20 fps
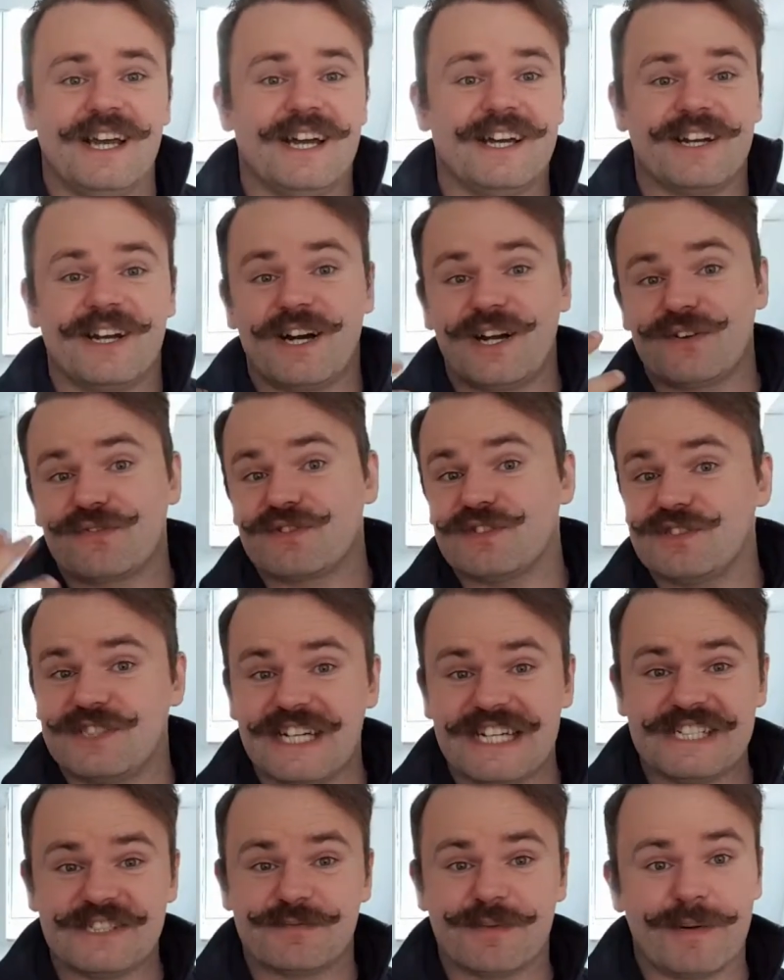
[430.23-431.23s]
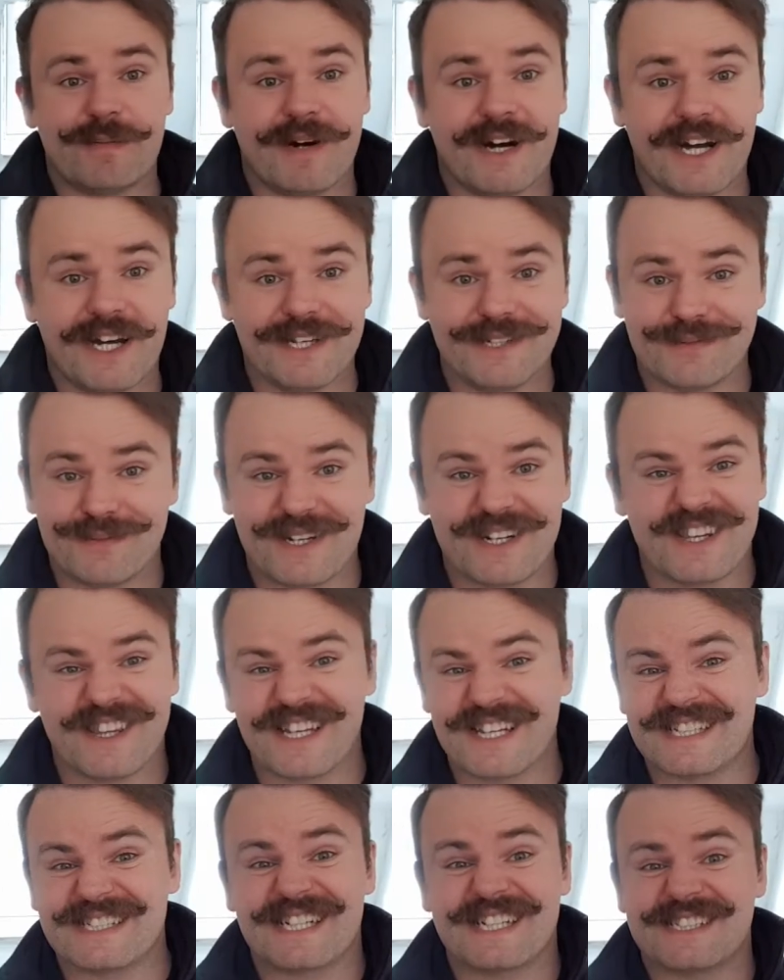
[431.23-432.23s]
and I often change my mind when
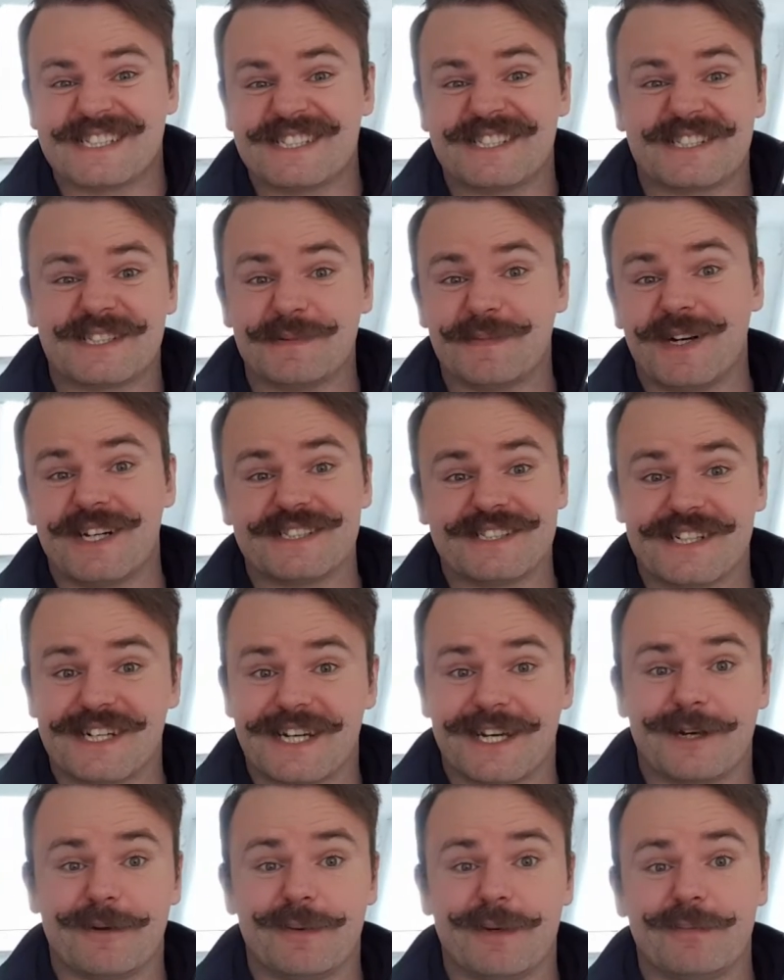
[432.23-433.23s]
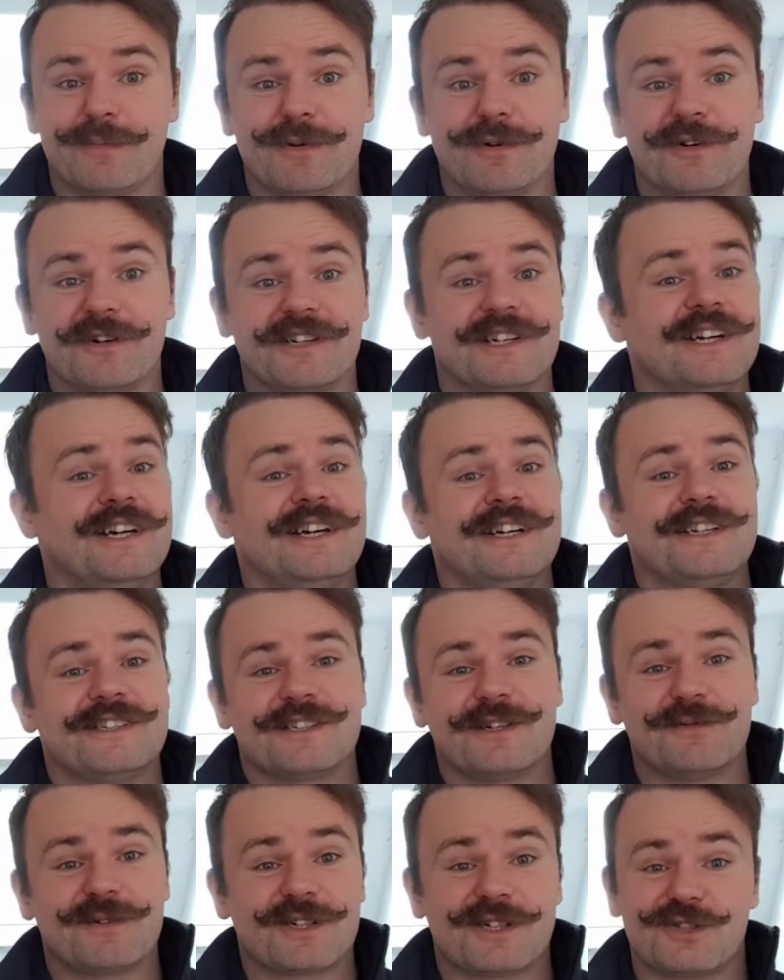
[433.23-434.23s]
things get systemized and I get a bit bored.
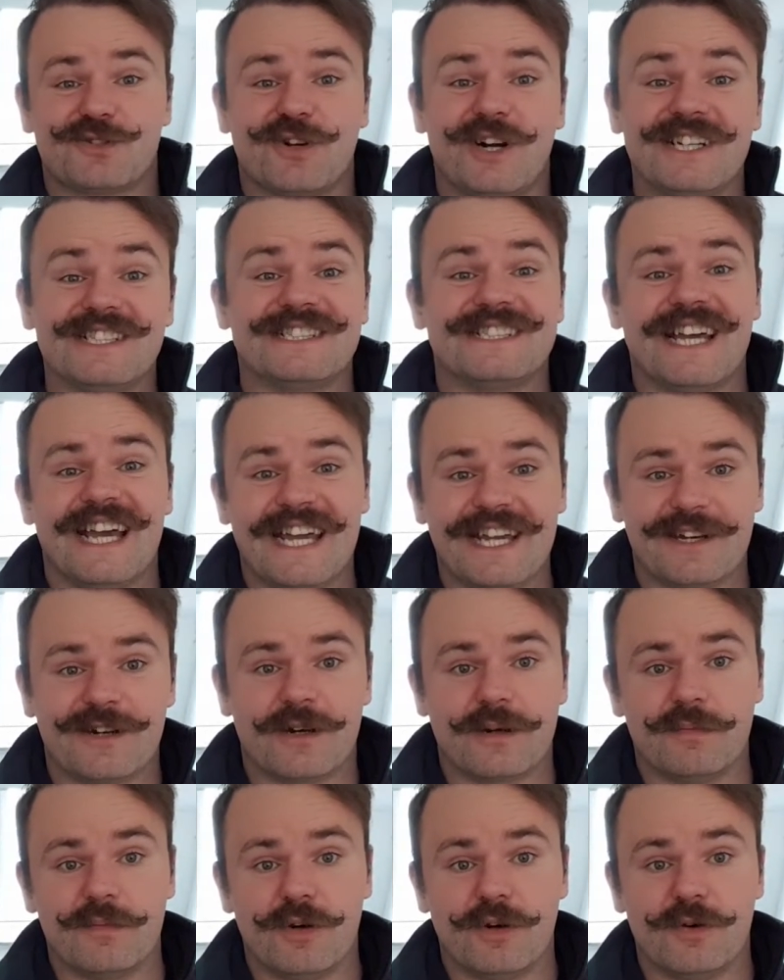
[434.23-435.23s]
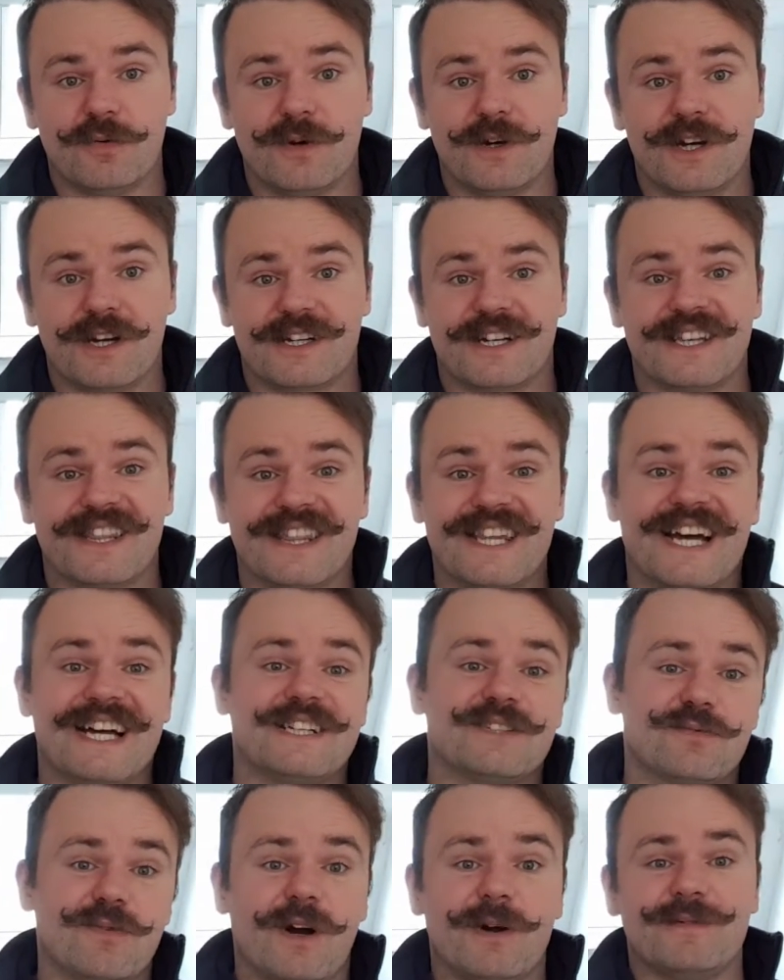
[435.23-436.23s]
So we're going to try and take on more work, and that
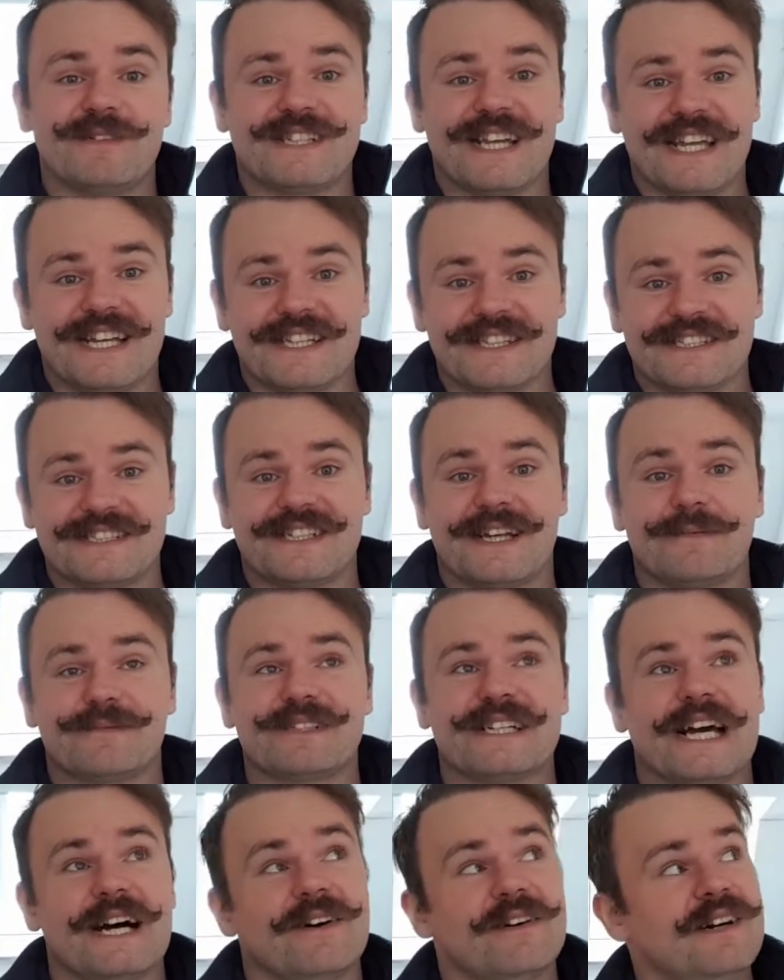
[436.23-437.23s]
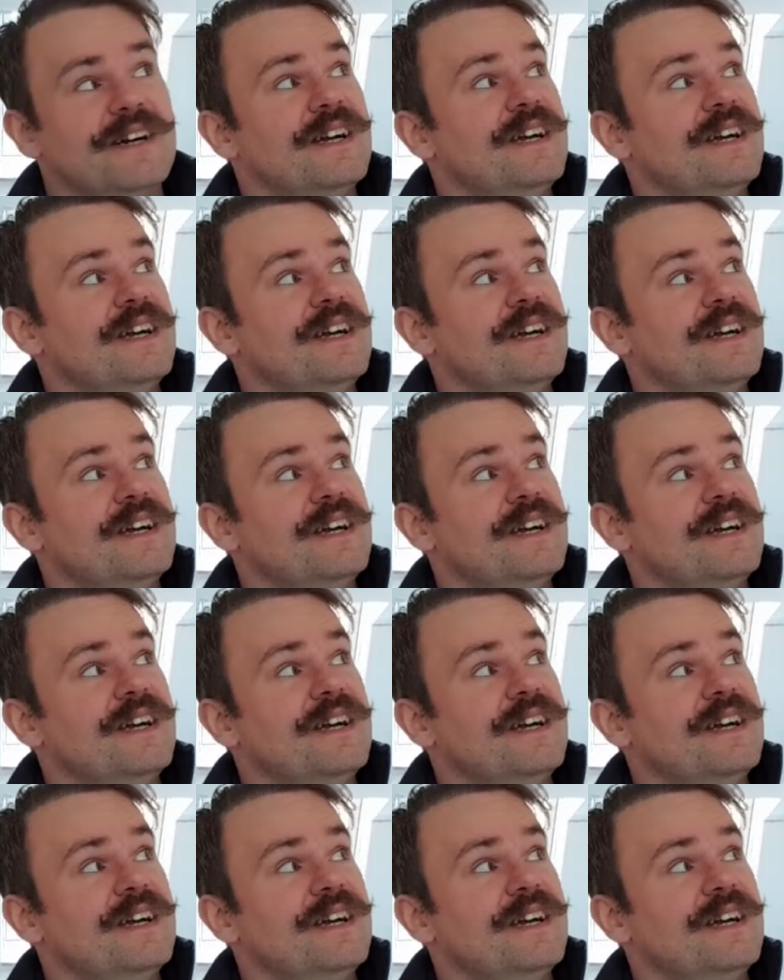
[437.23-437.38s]
is why we're taking the steps now.